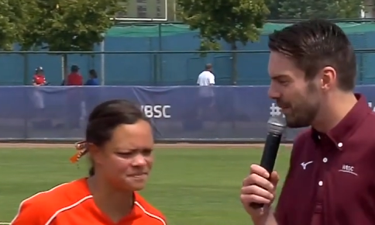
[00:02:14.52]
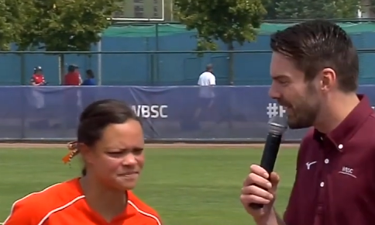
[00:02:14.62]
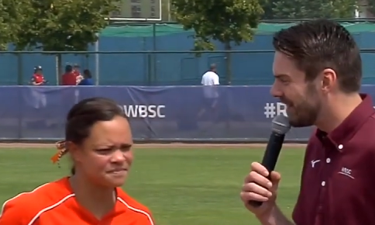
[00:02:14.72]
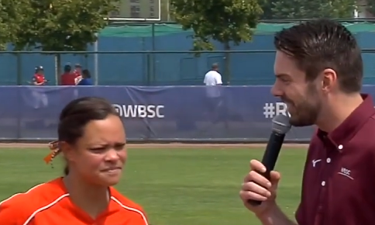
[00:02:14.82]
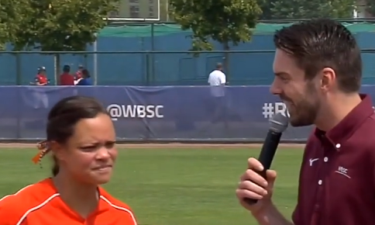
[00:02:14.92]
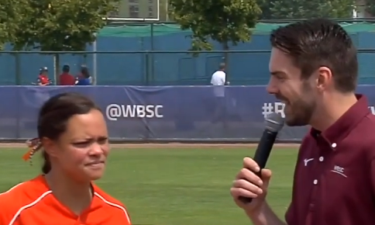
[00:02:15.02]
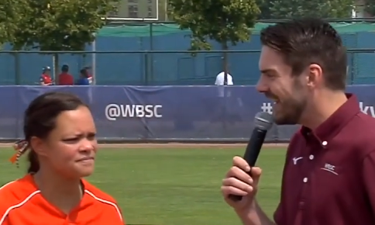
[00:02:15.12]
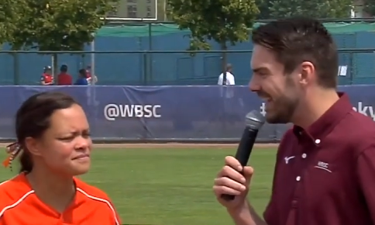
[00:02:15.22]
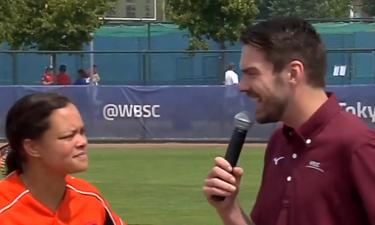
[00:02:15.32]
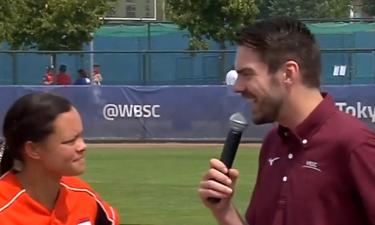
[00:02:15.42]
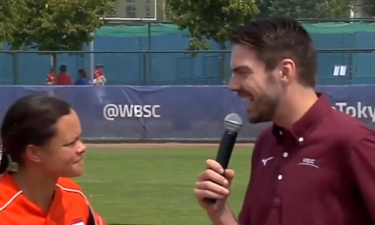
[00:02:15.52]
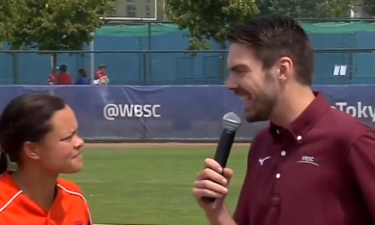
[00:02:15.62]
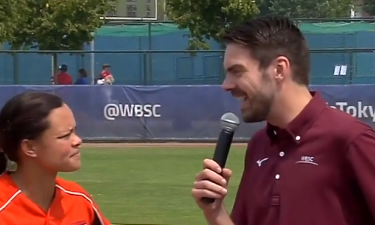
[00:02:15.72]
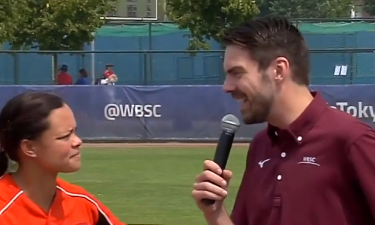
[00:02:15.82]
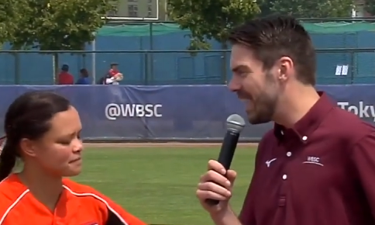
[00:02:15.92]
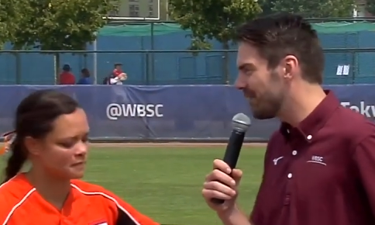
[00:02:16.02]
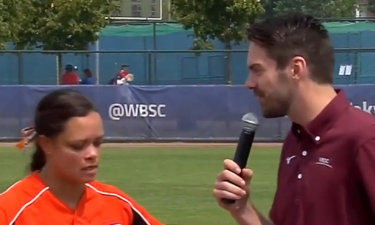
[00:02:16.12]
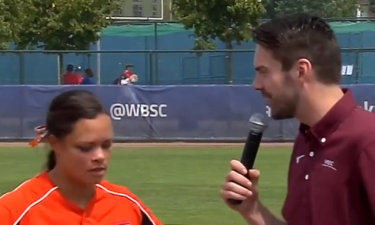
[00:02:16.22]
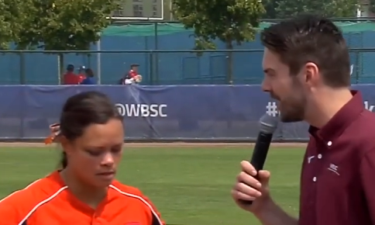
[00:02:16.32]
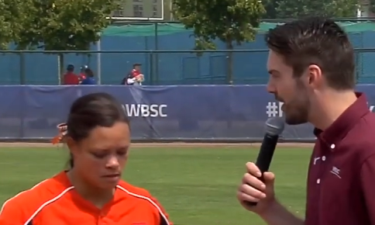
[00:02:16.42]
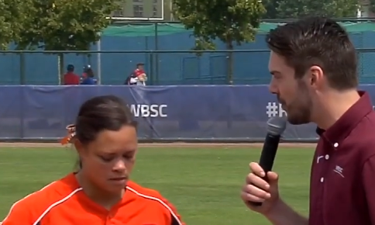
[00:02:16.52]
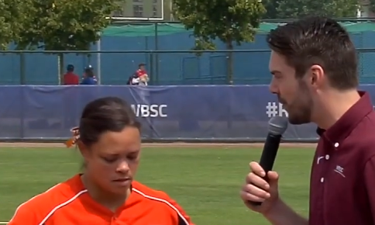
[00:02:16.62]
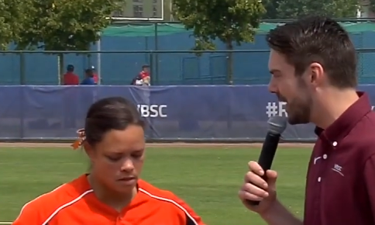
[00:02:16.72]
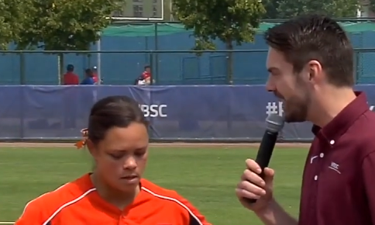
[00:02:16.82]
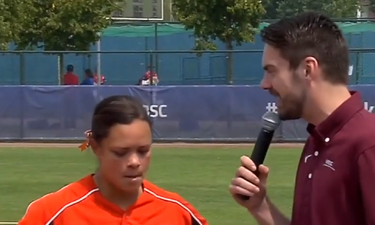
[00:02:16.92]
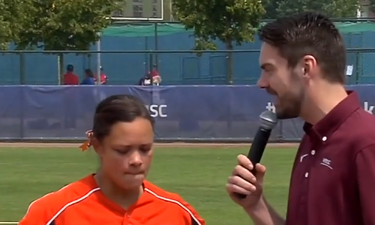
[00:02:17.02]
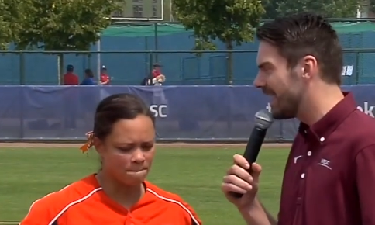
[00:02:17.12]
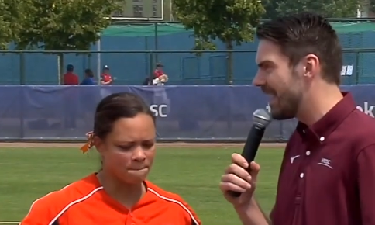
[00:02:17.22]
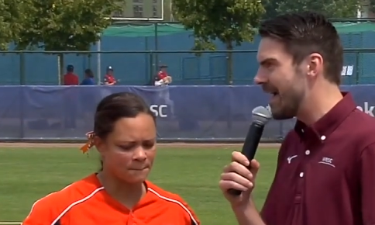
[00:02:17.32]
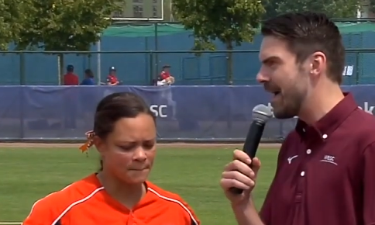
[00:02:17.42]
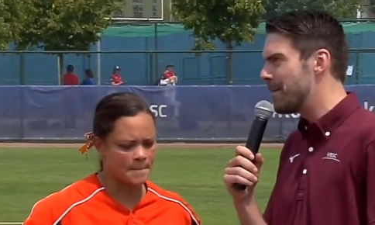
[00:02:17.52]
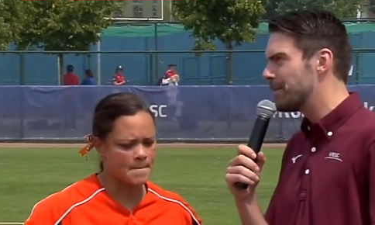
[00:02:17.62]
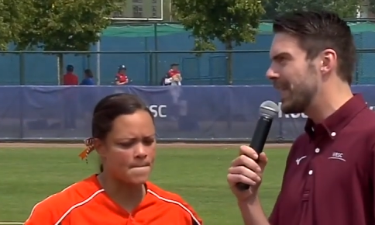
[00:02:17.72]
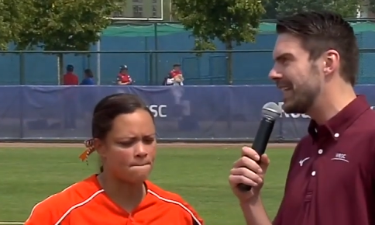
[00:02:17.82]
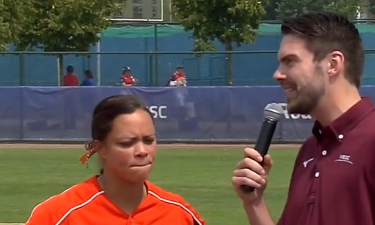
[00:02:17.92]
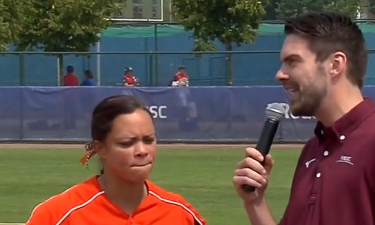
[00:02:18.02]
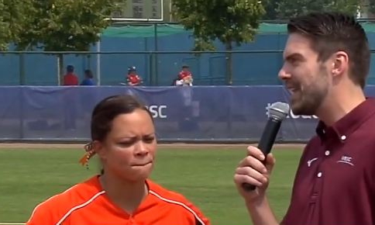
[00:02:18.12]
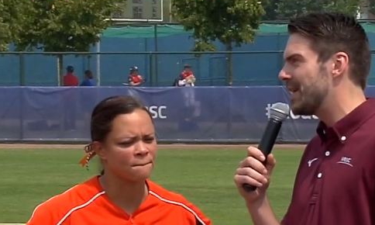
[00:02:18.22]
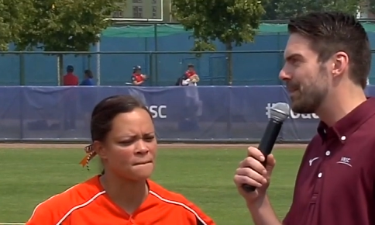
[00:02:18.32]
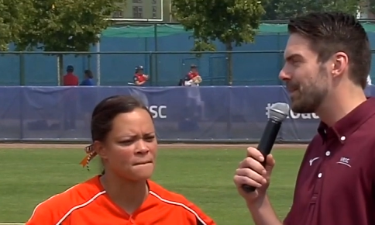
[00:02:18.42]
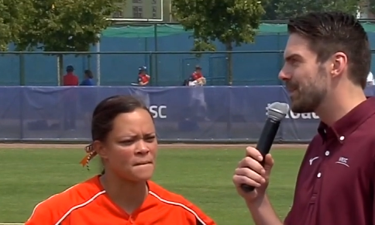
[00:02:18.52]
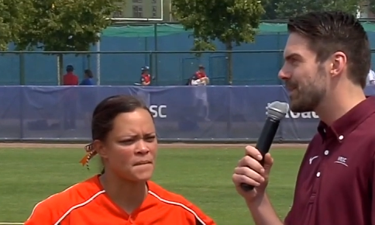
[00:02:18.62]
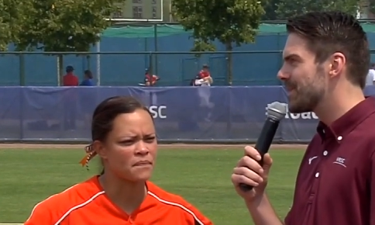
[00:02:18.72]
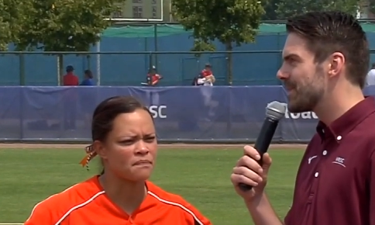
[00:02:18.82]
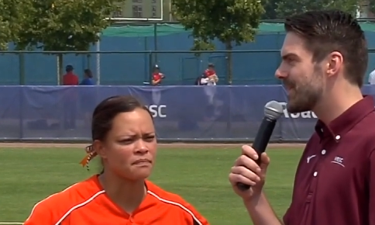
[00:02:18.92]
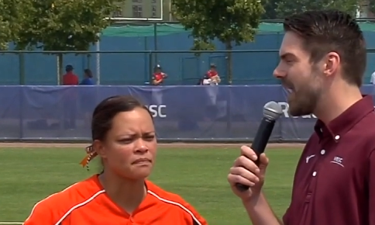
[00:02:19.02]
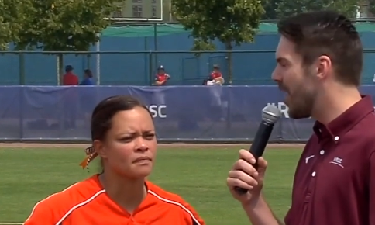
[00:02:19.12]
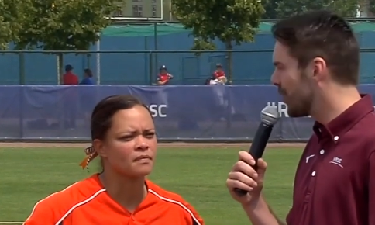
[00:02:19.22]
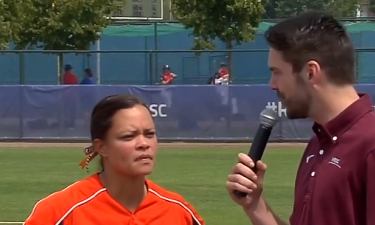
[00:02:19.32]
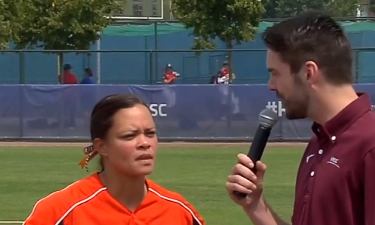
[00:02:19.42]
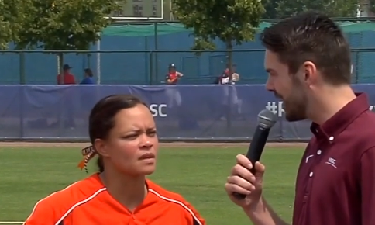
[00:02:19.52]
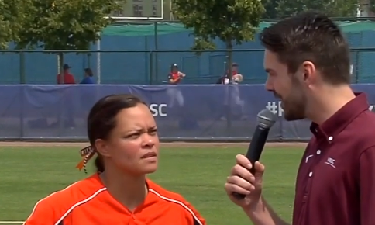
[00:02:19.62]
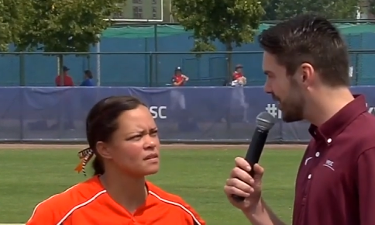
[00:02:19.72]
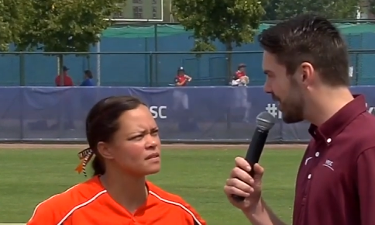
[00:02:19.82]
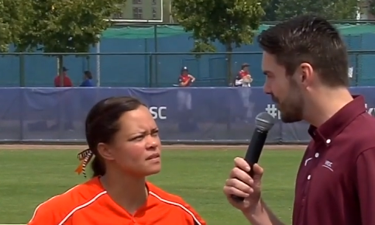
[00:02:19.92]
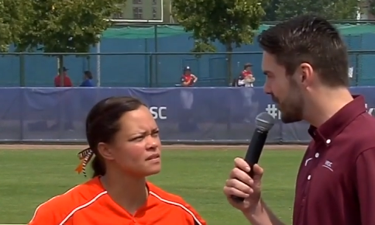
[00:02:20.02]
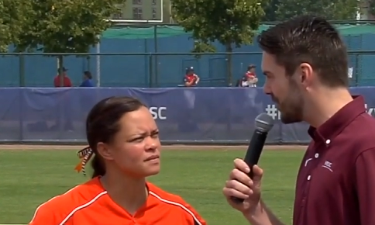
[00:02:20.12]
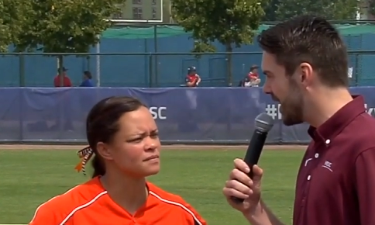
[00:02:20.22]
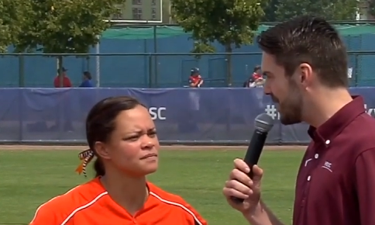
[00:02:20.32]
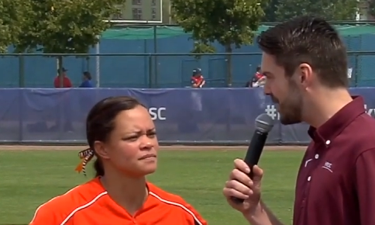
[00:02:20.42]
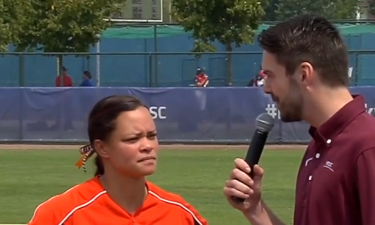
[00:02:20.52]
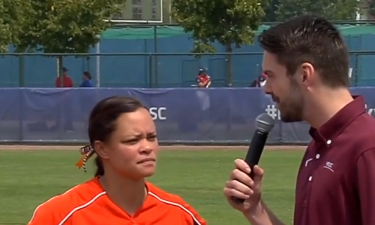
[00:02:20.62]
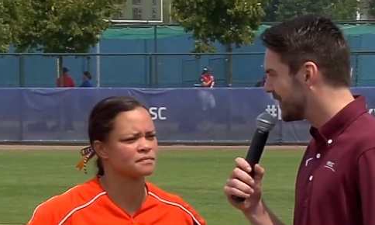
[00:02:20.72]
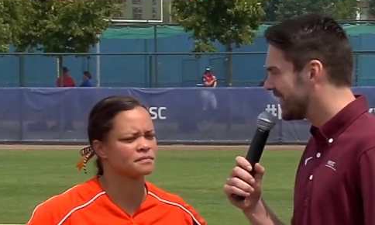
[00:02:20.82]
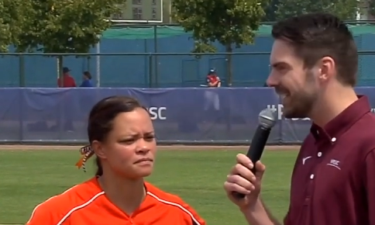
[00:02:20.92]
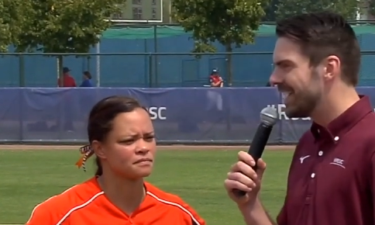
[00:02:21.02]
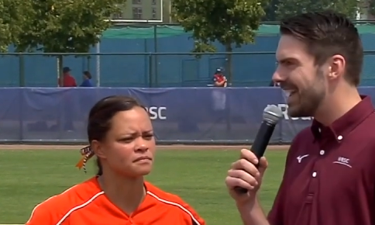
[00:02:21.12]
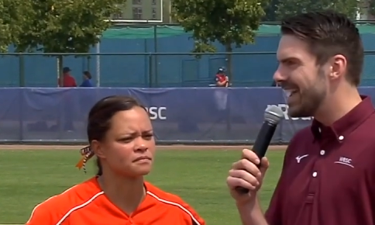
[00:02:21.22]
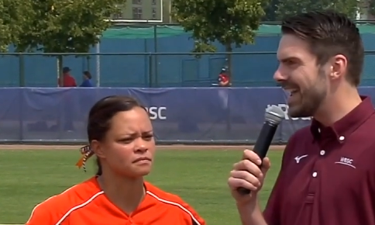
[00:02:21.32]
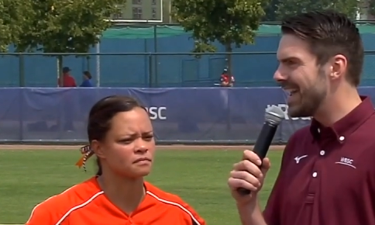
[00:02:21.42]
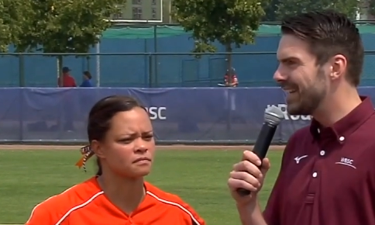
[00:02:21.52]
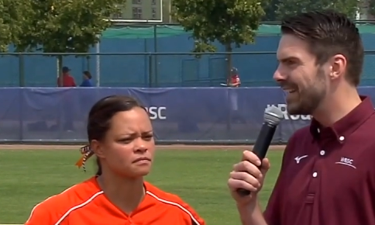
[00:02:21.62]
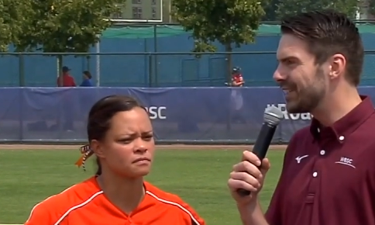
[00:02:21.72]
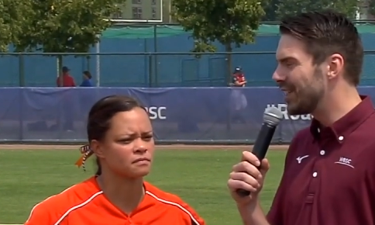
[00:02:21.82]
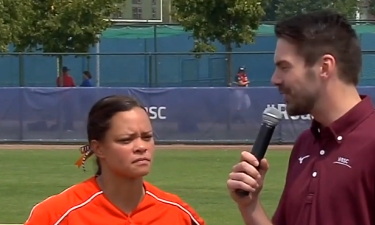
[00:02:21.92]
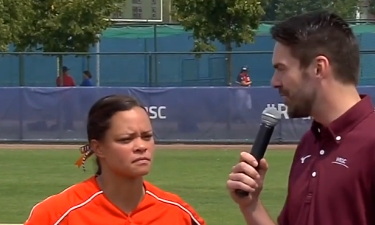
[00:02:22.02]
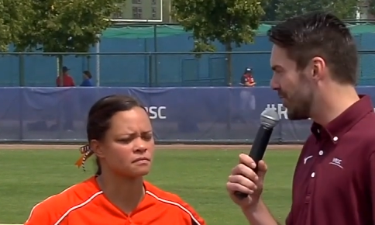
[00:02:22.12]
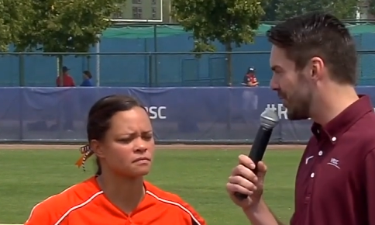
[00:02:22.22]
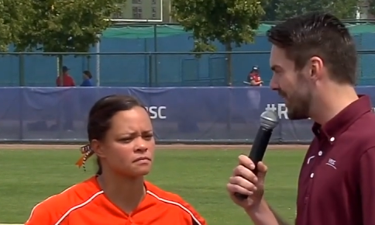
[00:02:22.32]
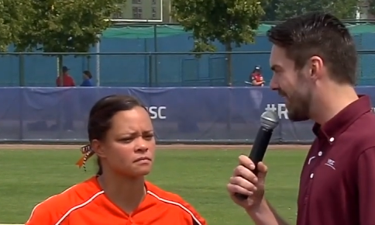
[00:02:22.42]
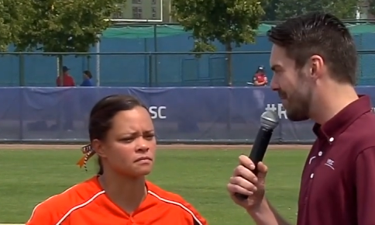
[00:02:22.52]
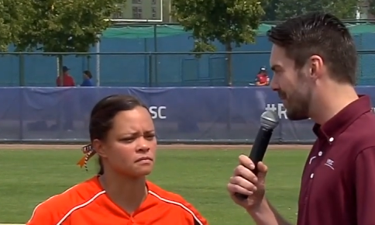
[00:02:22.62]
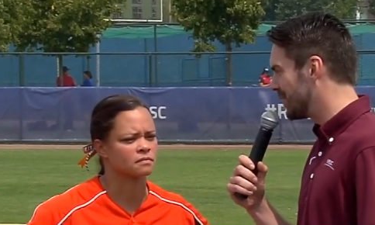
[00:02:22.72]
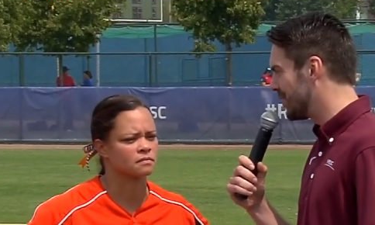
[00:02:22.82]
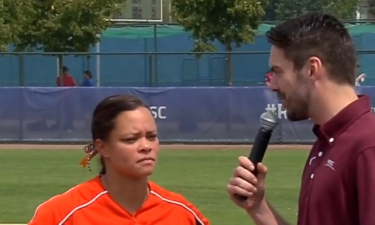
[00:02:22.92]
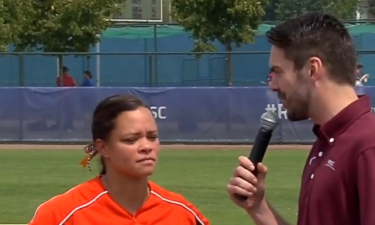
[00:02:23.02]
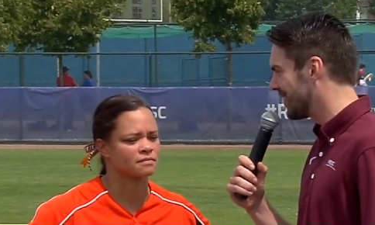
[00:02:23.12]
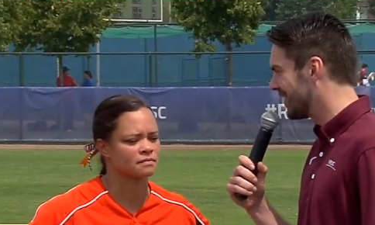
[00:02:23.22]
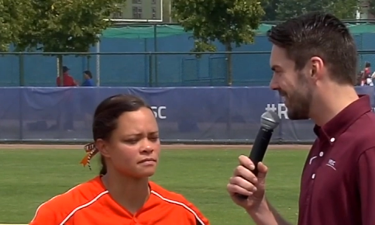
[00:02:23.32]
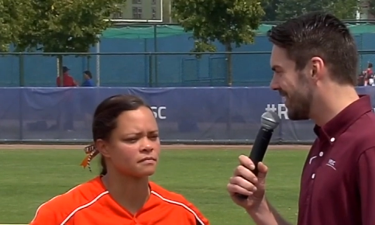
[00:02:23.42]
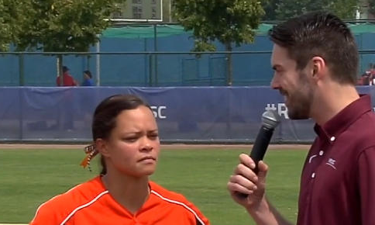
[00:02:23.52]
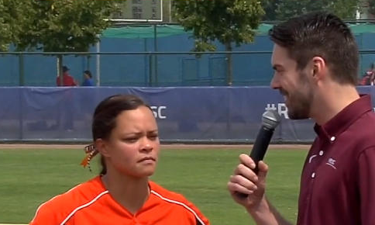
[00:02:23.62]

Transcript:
Speaker 1: here we are again. Uh, after a week, um, they say all good things come to an end. And that's also, yeah, with your